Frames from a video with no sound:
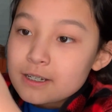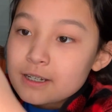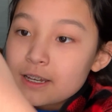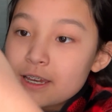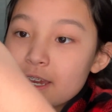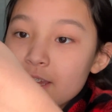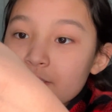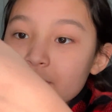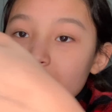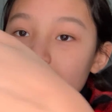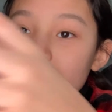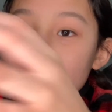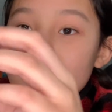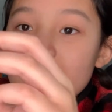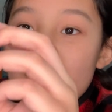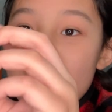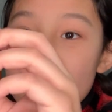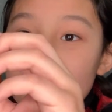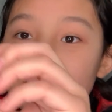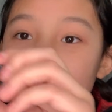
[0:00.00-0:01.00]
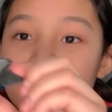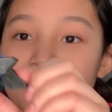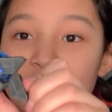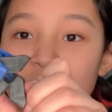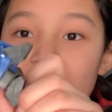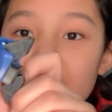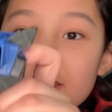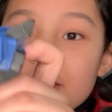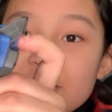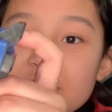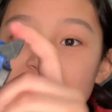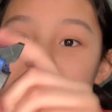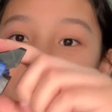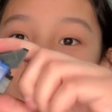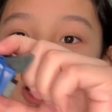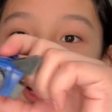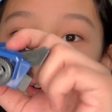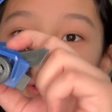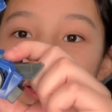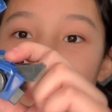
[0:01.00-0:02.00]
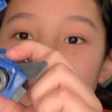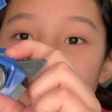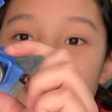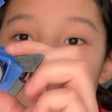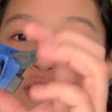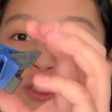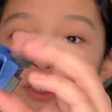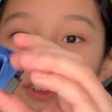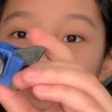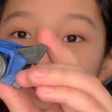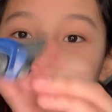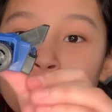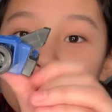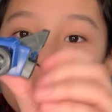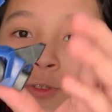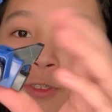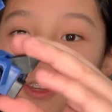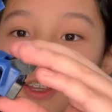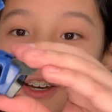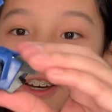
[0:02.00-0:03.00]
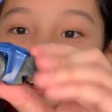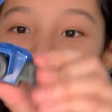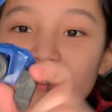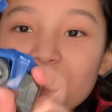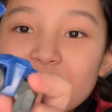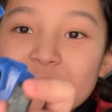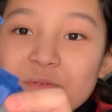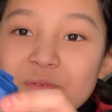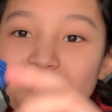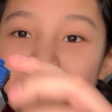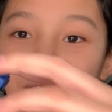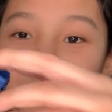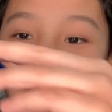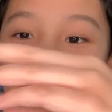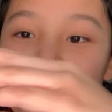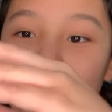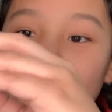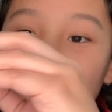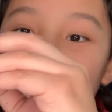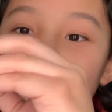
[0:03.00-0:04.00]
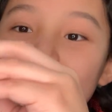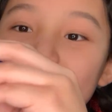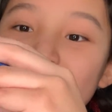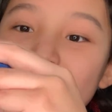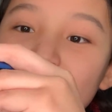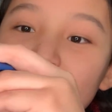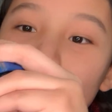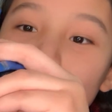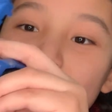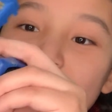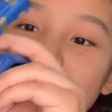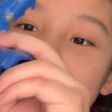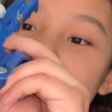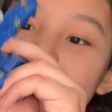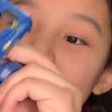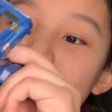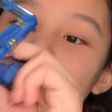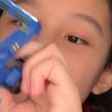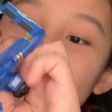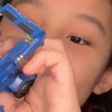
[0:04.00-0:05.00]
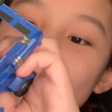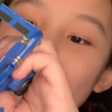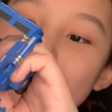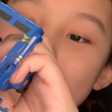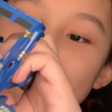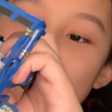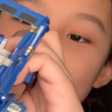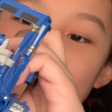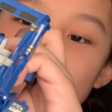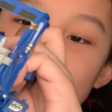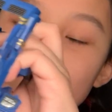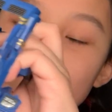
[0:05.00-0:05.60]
And then have the legs go into have the feet go into the legs.